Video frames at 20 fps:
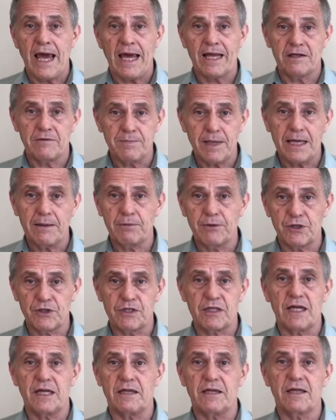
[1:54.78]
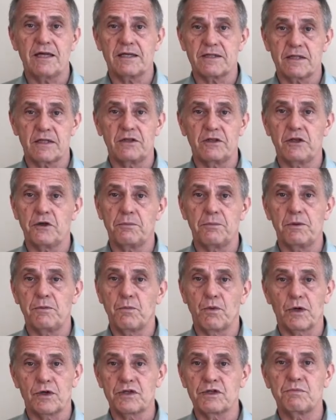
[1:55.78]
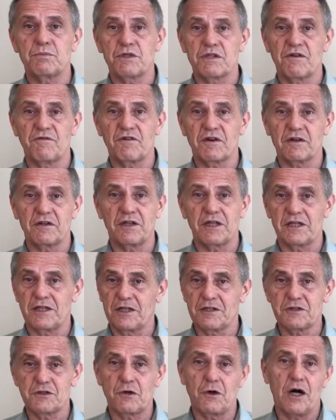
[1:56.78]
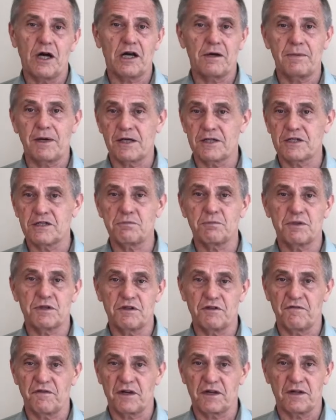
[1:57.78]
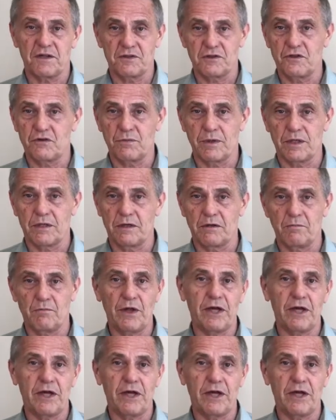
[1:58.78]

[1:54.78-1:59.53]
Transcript: And to be able to state things a little bit more specifically, let's talk about a specific instrument,